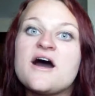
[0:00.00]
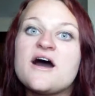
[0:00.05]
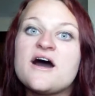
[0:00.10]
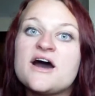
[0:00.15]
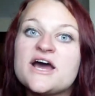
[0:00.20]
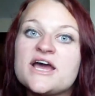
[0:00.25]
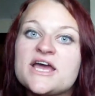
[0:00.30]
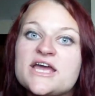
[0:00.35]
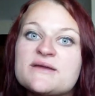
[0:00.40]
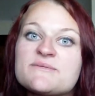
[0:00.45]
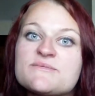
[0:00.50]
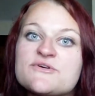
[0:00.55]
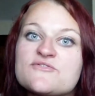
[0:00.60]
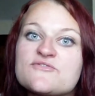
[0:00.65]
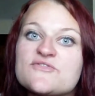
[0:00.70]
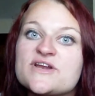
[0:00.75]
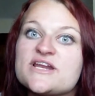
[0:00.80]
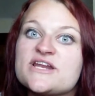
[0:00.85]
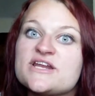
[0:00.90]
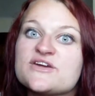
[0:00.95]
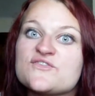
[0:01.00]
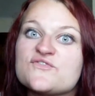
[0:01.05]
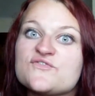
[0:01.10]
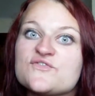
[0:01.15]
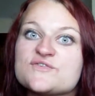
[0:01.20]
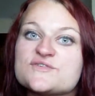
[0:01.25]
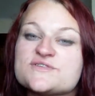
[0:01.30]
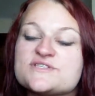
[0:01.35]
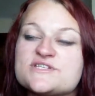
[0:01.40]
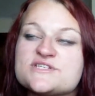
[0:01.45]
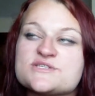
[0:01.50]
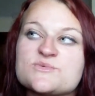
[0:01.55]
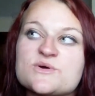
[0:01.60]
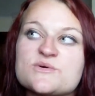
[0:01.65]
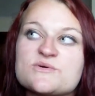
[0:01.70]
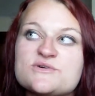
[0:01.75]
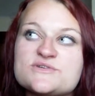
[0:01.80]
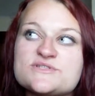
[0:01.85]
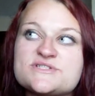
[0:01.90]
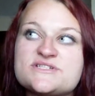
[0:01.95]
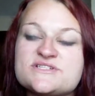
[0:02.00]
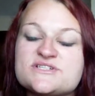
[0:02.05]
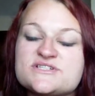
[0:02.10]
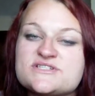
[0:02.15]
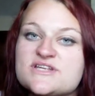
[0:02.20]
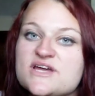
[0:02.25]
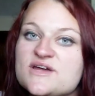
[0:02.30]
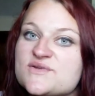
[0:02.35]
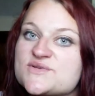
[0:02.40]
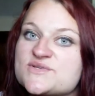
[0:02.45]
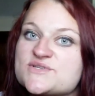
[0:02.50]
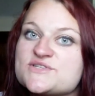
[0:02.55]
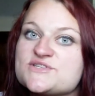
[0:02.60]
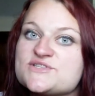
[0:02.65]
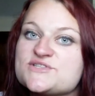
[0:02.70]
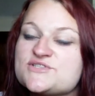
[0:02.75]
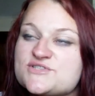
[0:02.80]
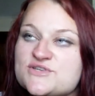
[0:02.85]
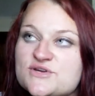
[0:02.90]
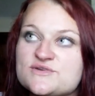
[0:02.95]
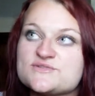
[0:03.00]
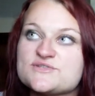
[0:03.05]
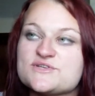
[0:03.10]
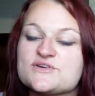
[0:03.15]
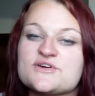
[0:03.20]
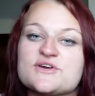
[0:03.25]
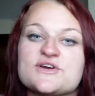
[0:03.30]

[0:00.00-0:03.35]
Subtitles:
I am really looking forward to this one because it just sounds so, so